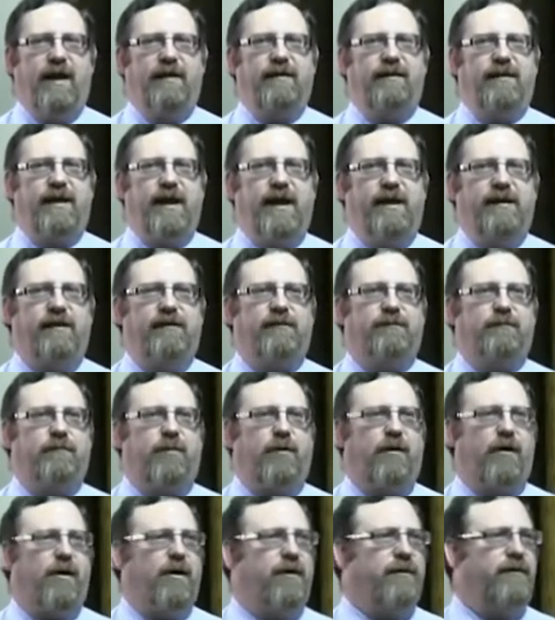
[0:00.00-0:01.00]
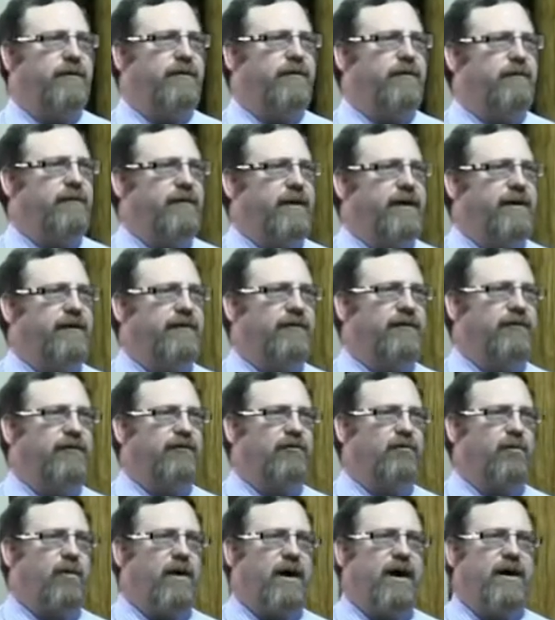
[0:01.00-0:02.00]
And that is part of the
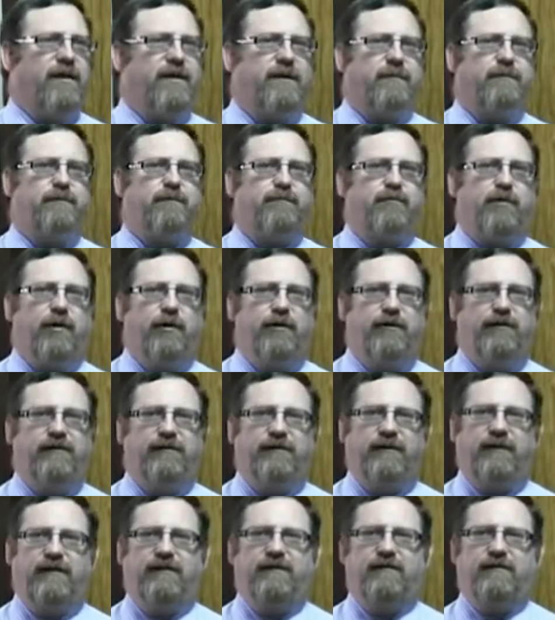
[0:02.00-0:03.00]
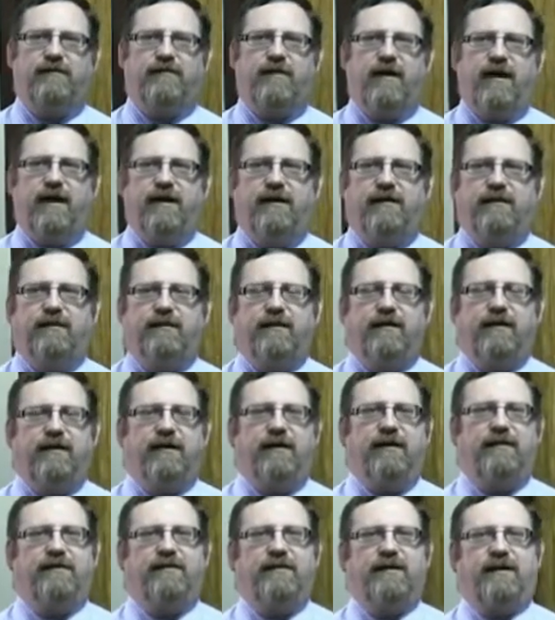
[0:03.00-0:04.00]
reasons why the process date
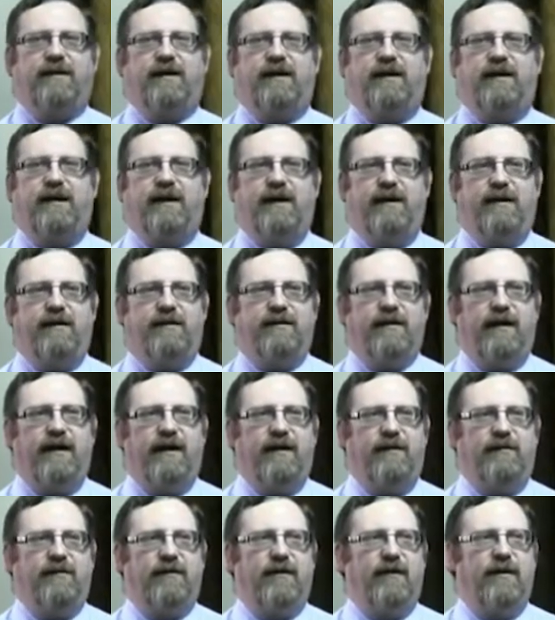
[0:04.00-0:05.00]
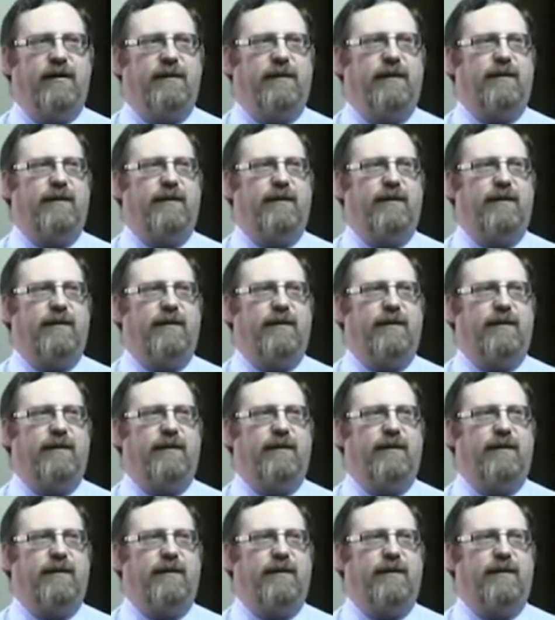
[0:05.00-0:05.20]
is the key date,